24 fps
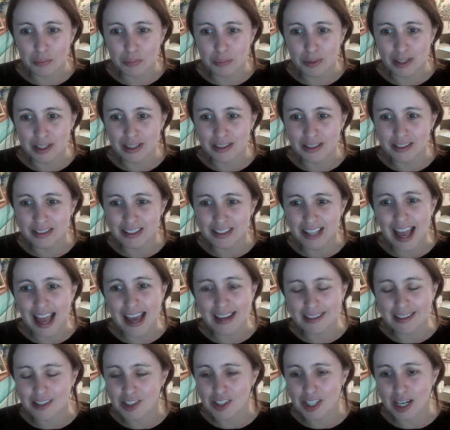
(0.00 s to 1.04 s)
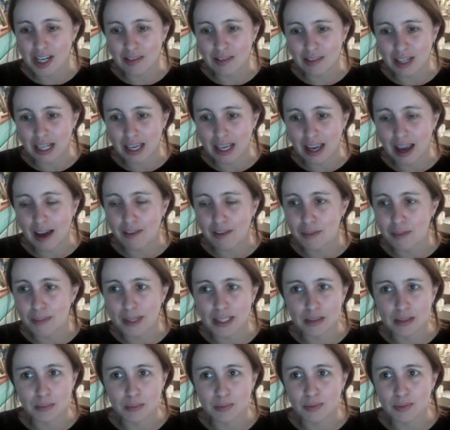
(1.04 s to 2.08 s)
because eggs generally have a
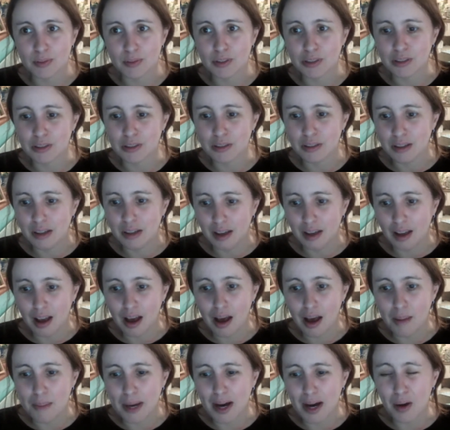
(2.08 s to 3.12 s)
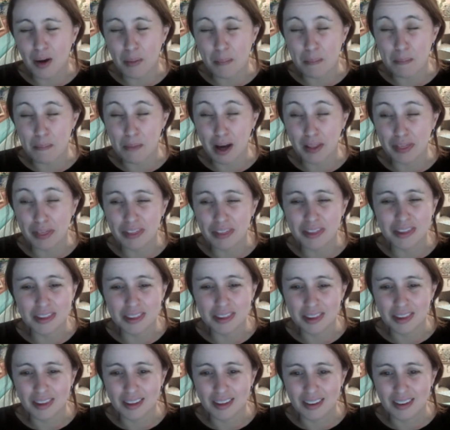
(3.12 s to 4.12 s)
best before about a month